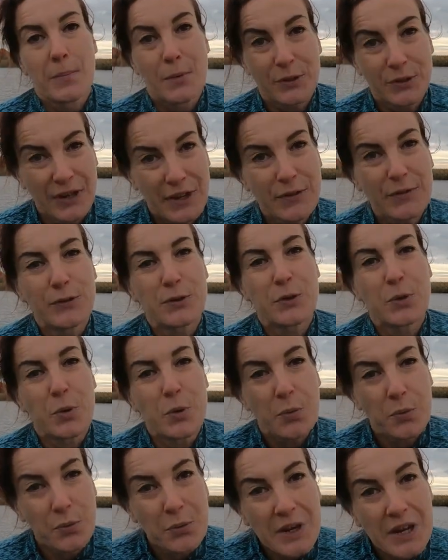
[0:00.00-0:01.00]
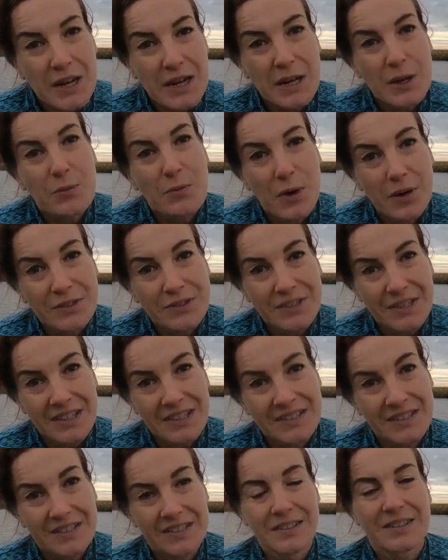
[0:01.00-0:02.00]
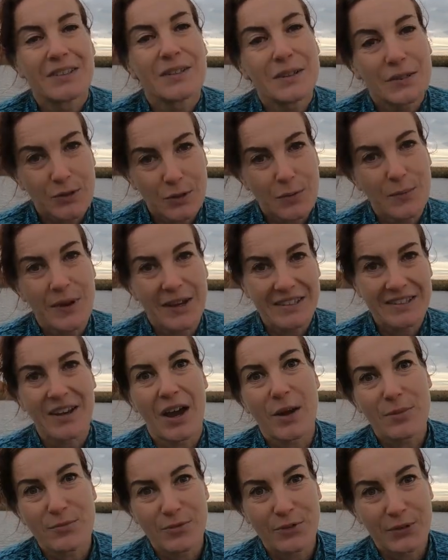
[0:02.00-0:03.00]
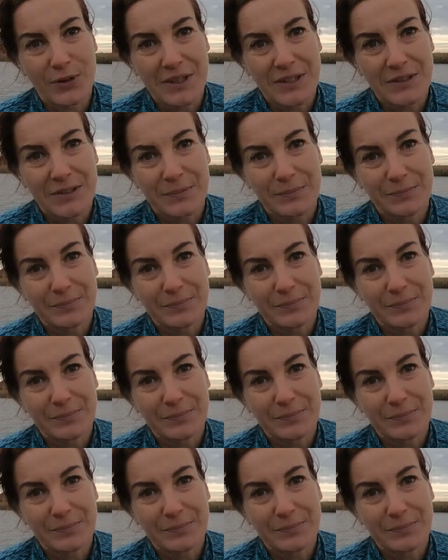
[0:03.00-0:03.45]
But if you really want it, you make time for it.